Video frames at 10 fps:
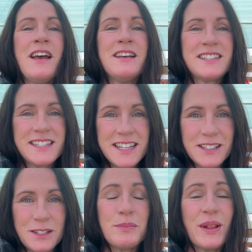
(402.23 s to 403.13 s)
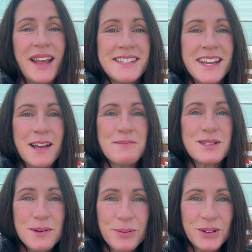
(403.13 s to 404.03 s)
Still, planting them
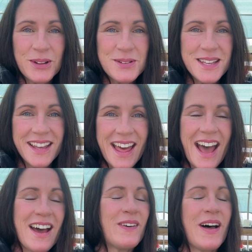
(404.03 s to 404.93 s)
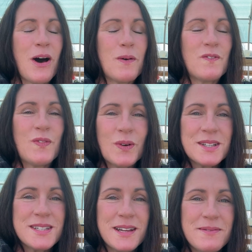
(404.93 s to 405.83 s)
super close like that will help
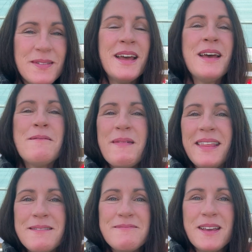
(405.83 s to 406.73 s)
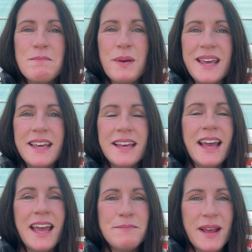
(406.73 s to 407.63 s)
force them, make them compete,
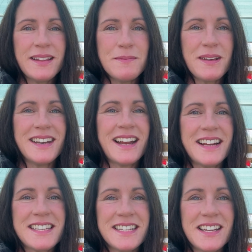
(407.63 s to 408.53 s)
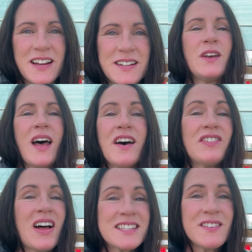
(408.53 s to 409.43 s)
and make them get nice and tall. You'll have
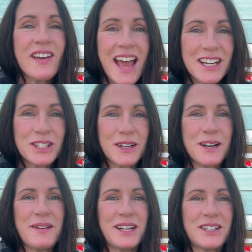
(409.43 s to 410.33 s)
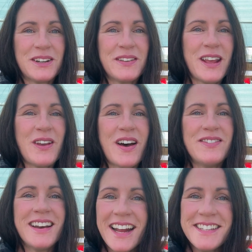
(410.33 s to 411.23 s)
lots of extra to make sure that you have
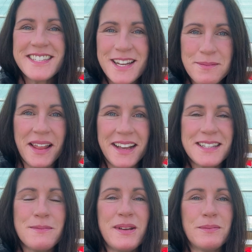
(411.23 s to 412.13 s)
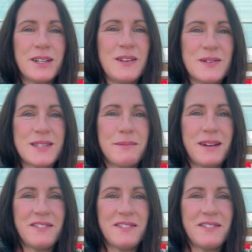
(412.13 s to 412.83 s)
nice stem length to be able to use them in a